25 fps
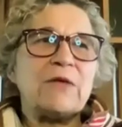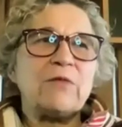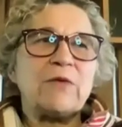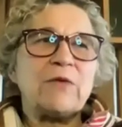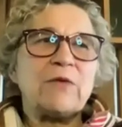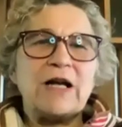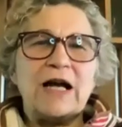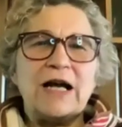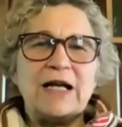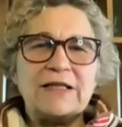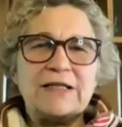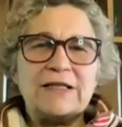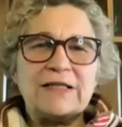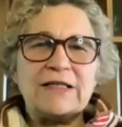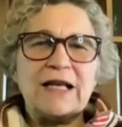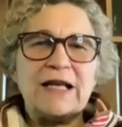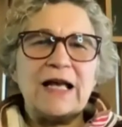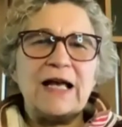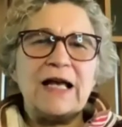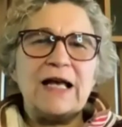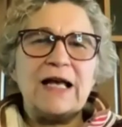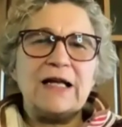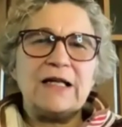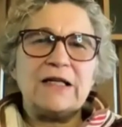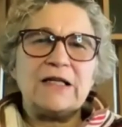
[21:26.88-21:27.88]
I
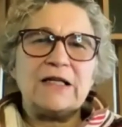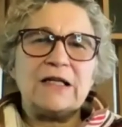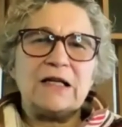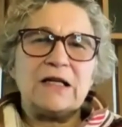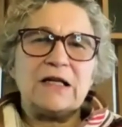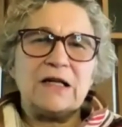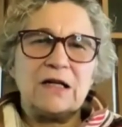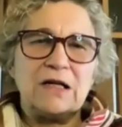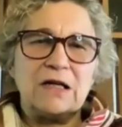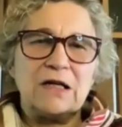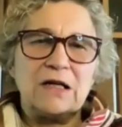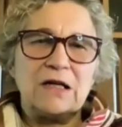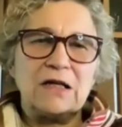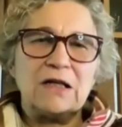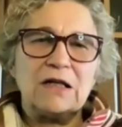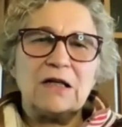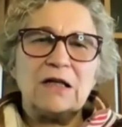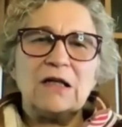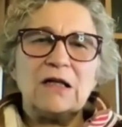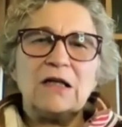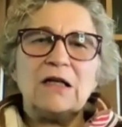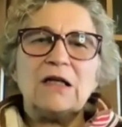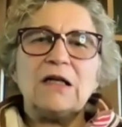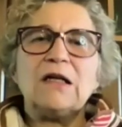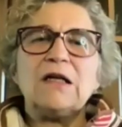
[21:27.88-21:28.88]
said to her,
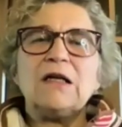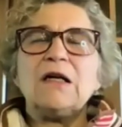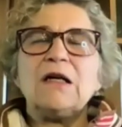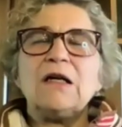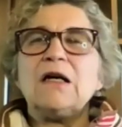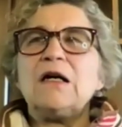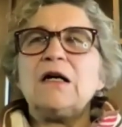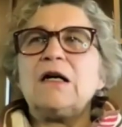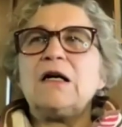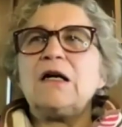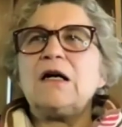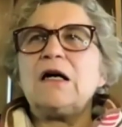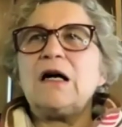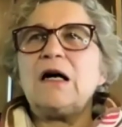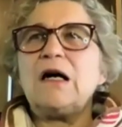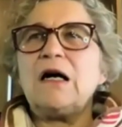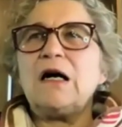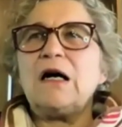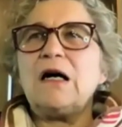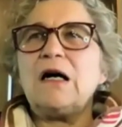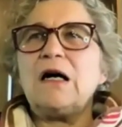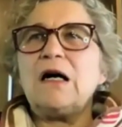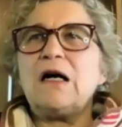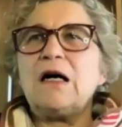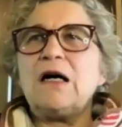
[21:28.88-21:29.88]

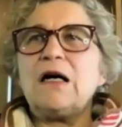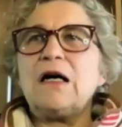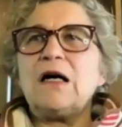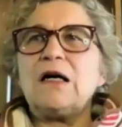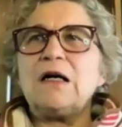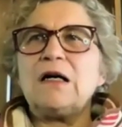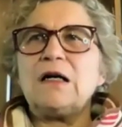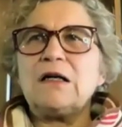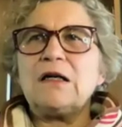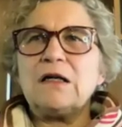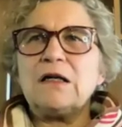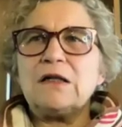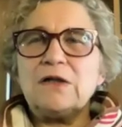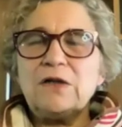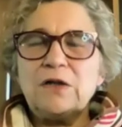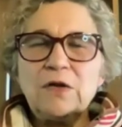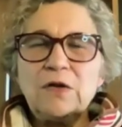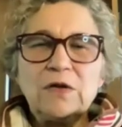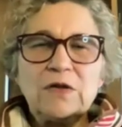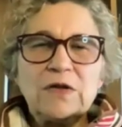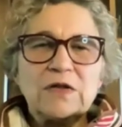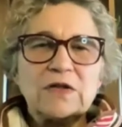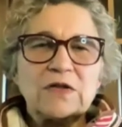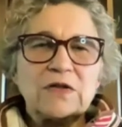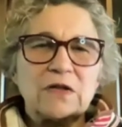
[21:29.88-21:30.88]
uh, "You
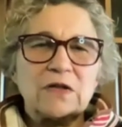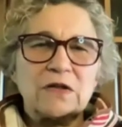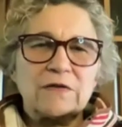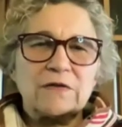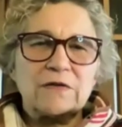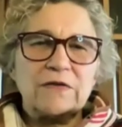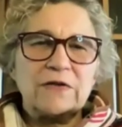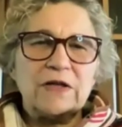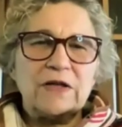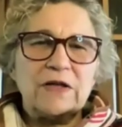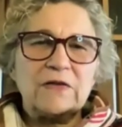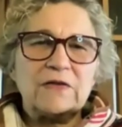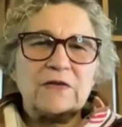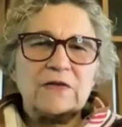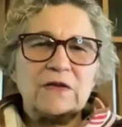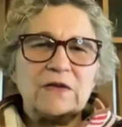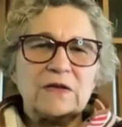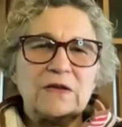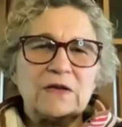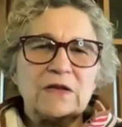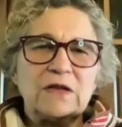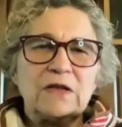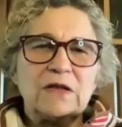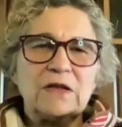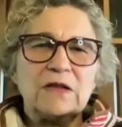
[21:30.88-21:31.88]
deserve this,"
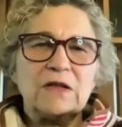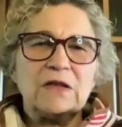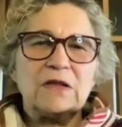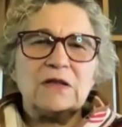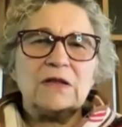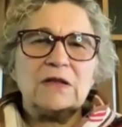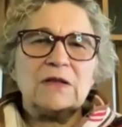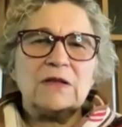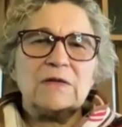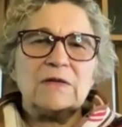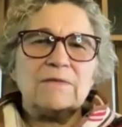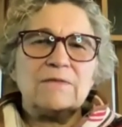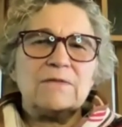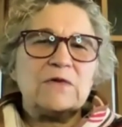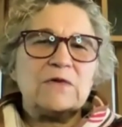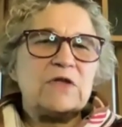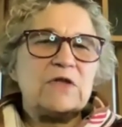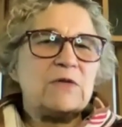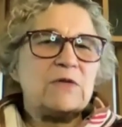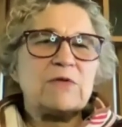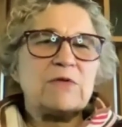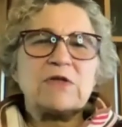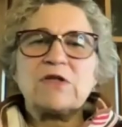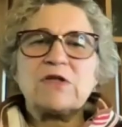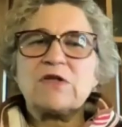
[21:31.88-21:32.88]
she
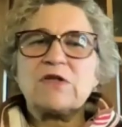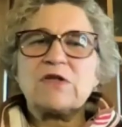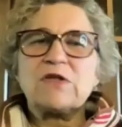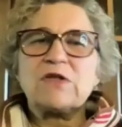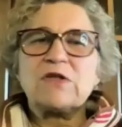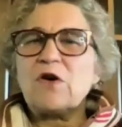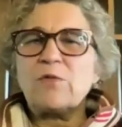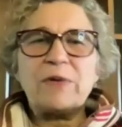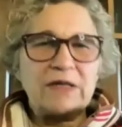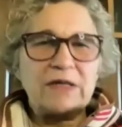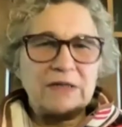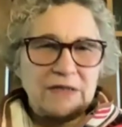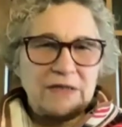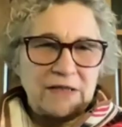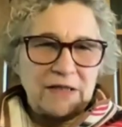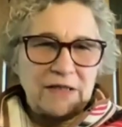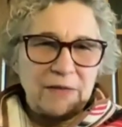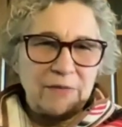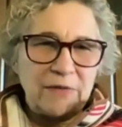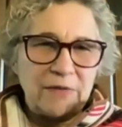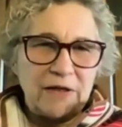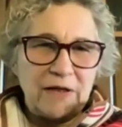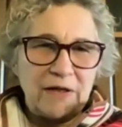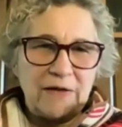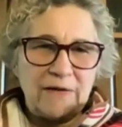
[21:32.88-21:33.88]
was so pissed
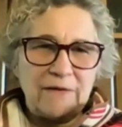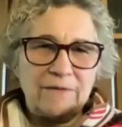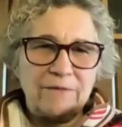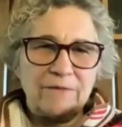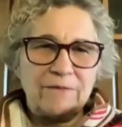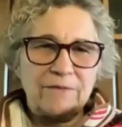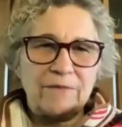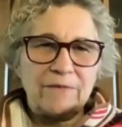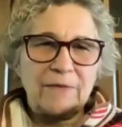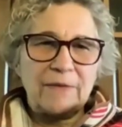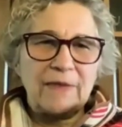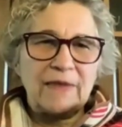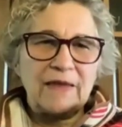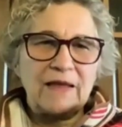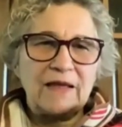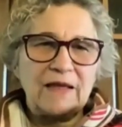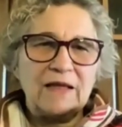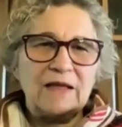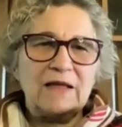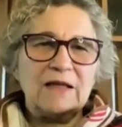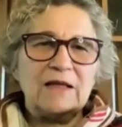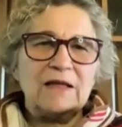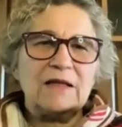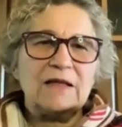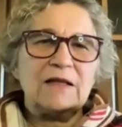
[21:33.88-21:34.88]
at me.
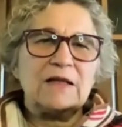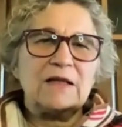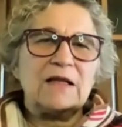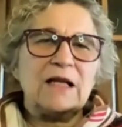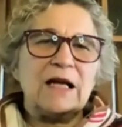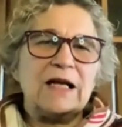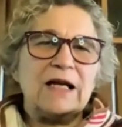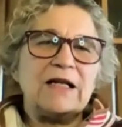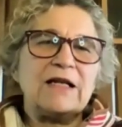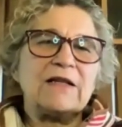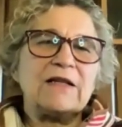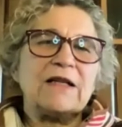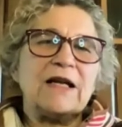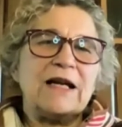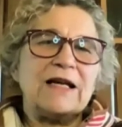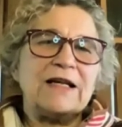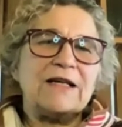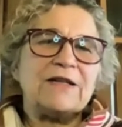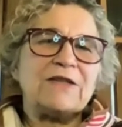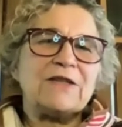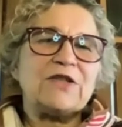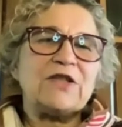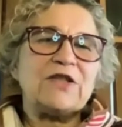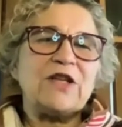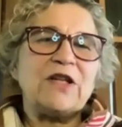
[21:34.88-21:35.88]
Like
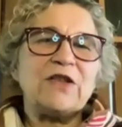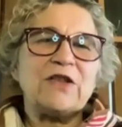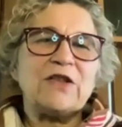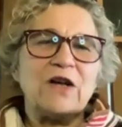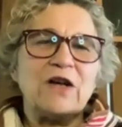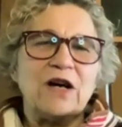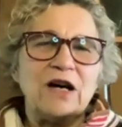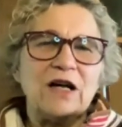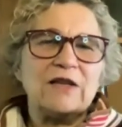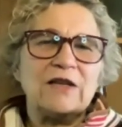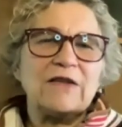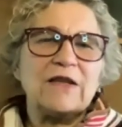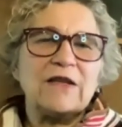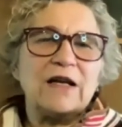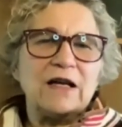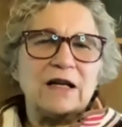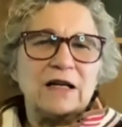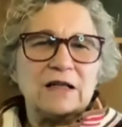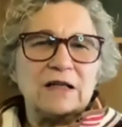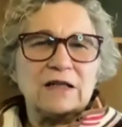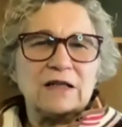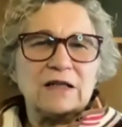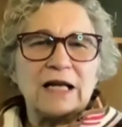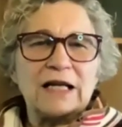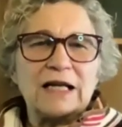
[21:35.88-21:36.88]
she thought
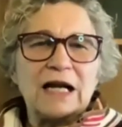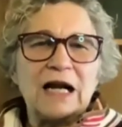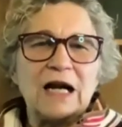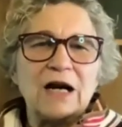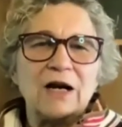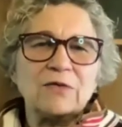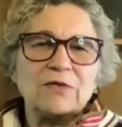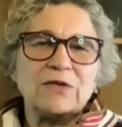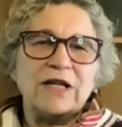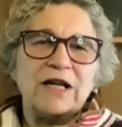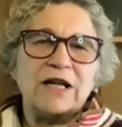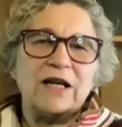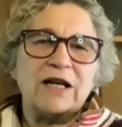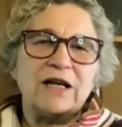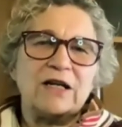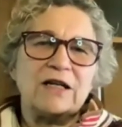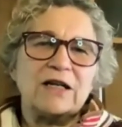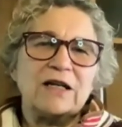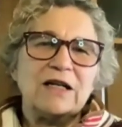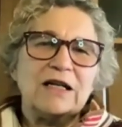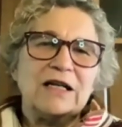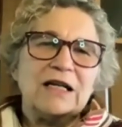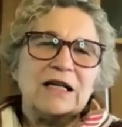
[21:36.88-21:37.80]
that, like, how dare